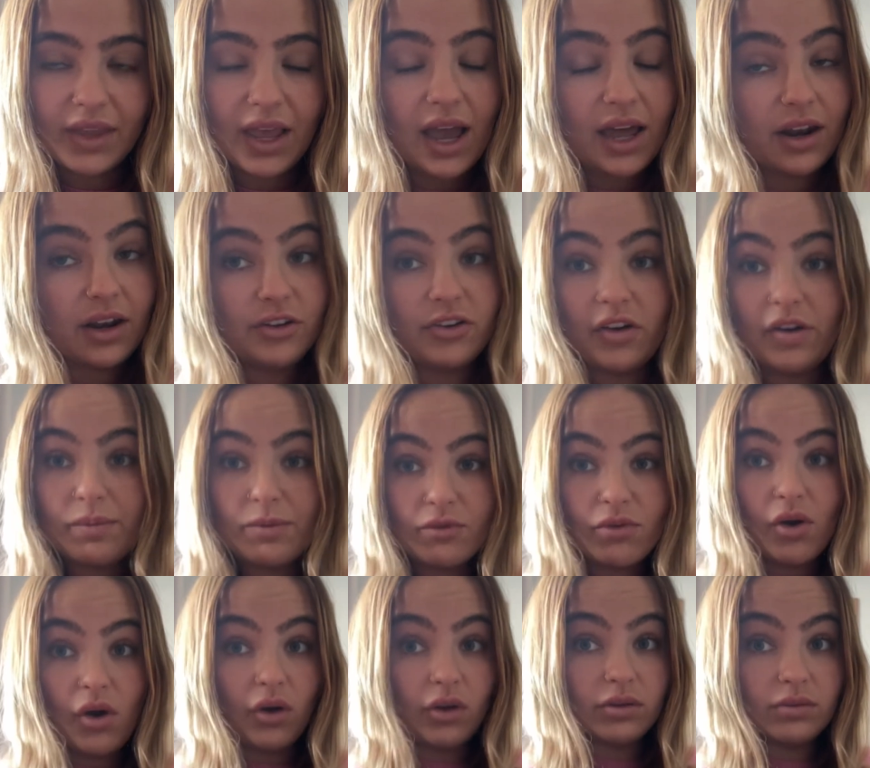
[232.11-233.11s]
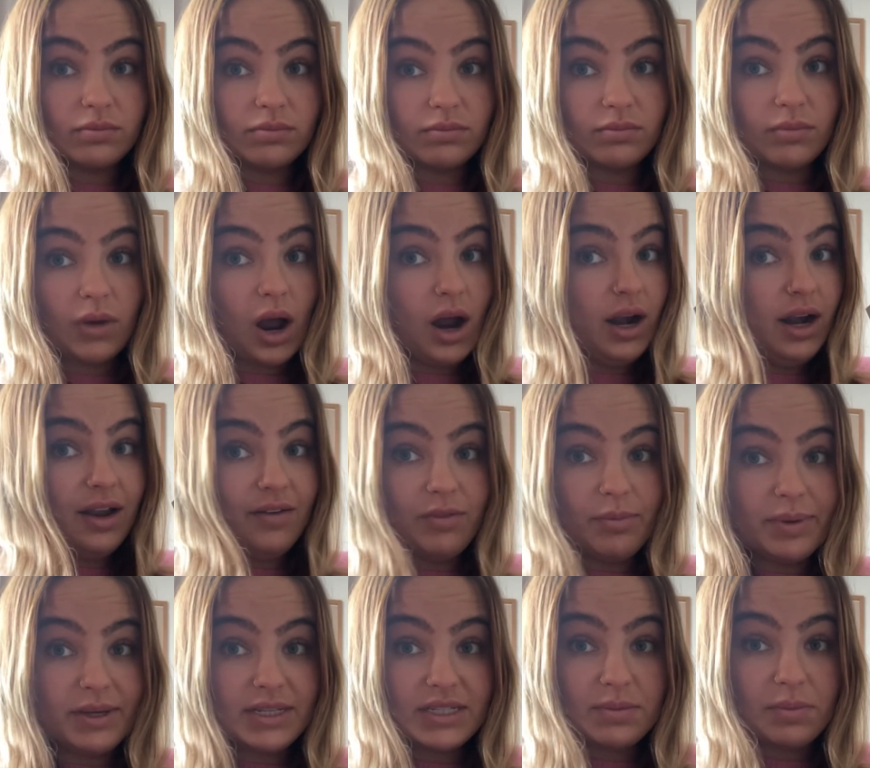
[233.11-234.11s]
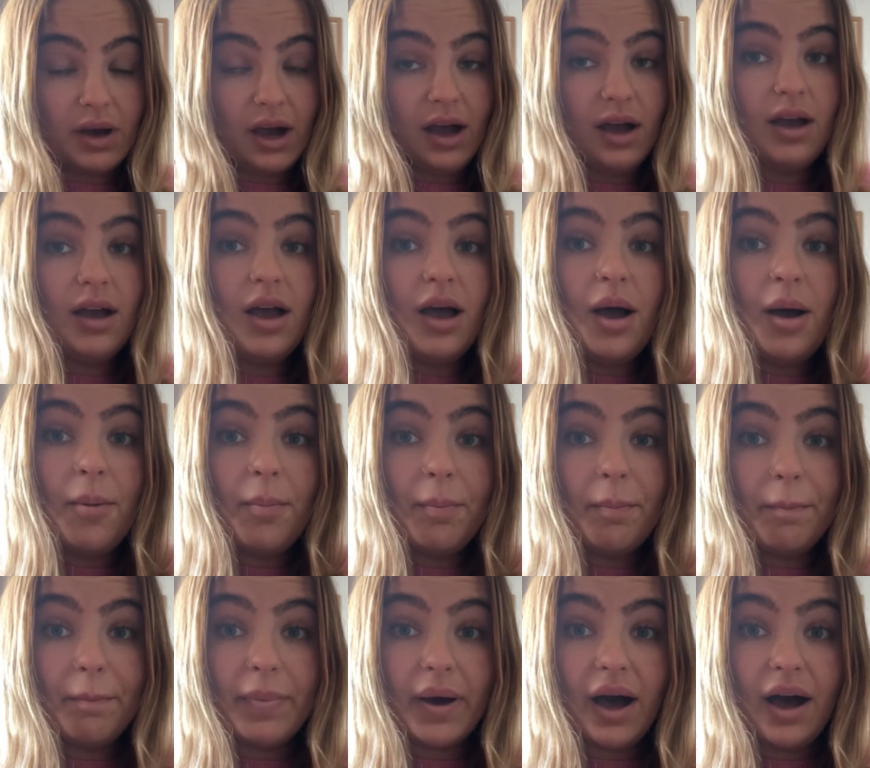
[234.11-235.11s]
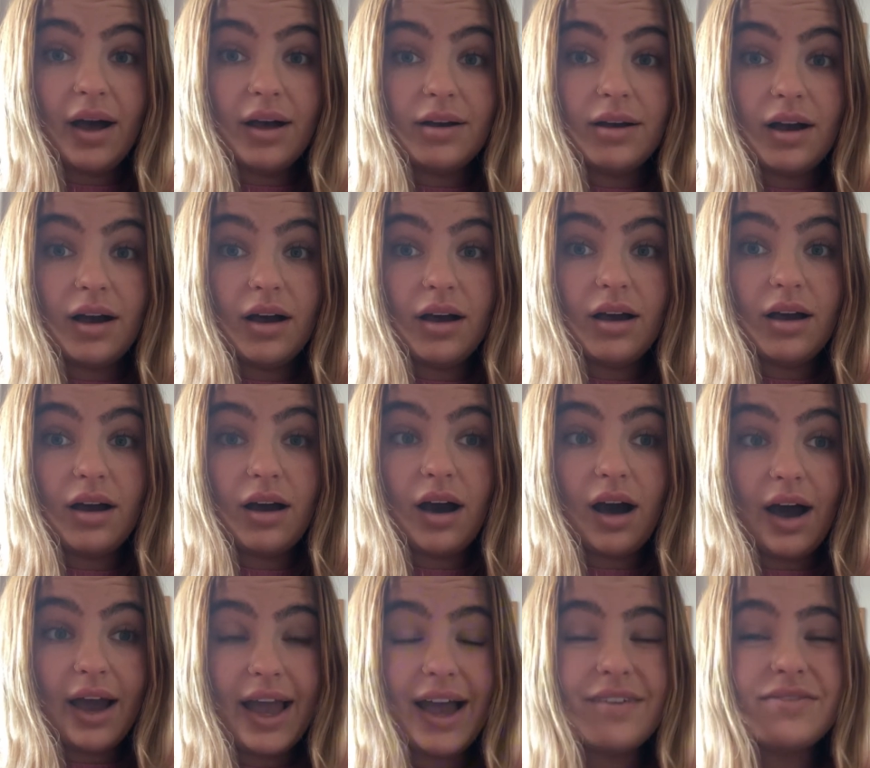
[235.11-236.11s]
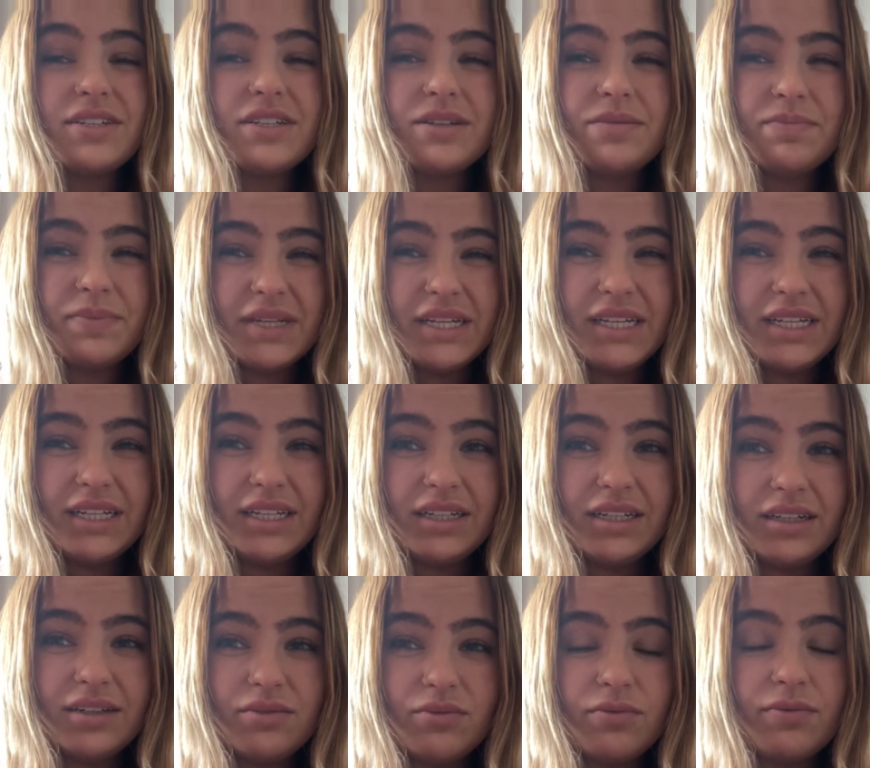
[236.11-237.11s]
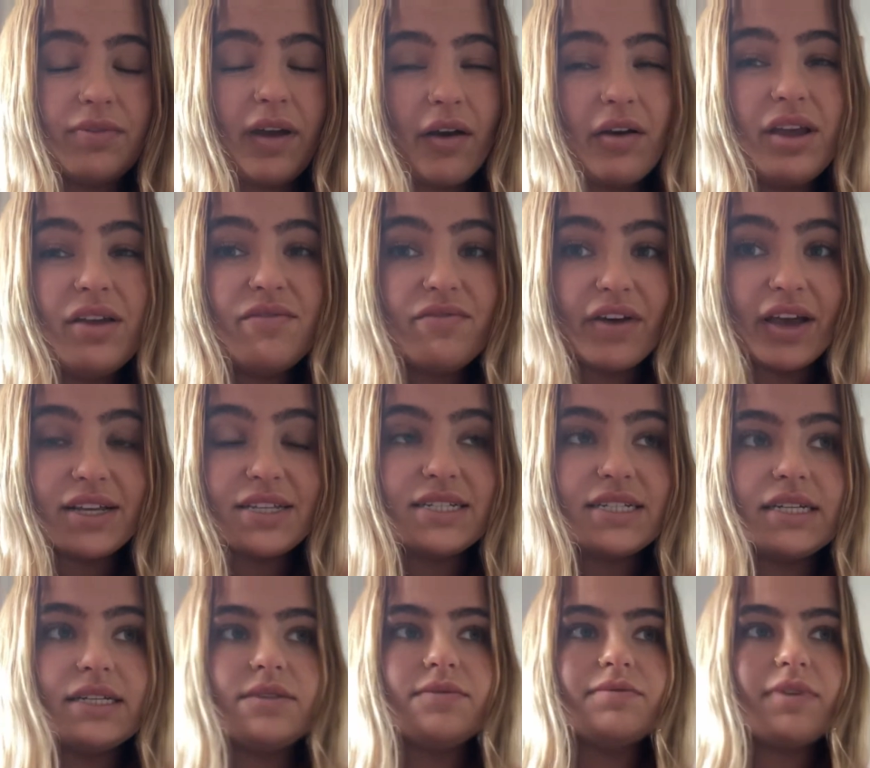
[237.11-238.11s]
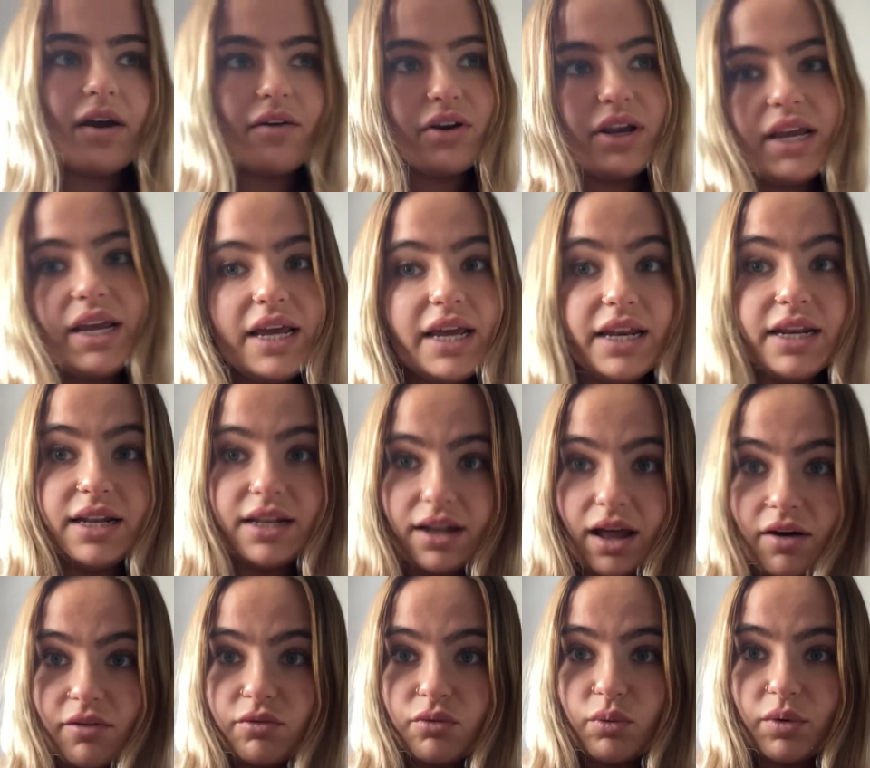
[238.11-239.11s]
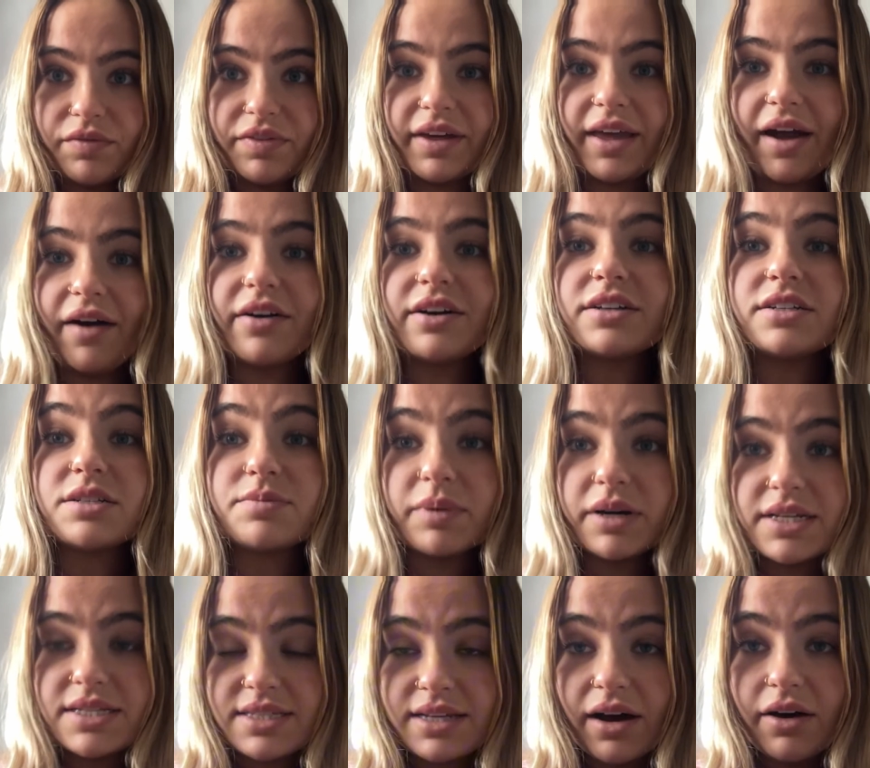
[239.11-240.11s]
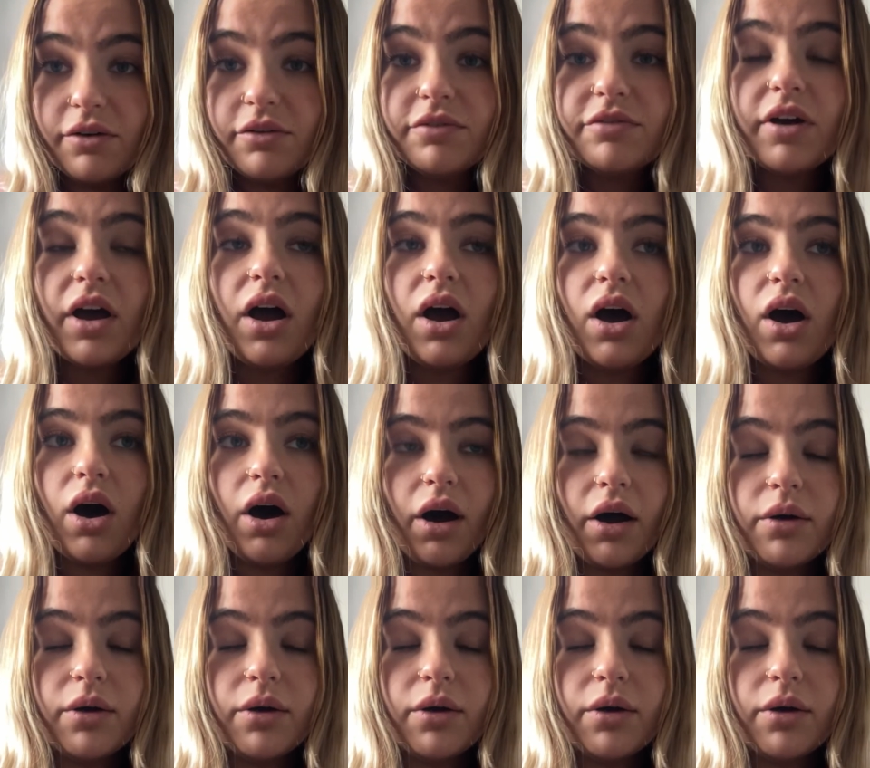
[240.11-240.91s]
And don't get me wrong, I love a bit of smut, but I have to be very invested, very in love with the characters myself. I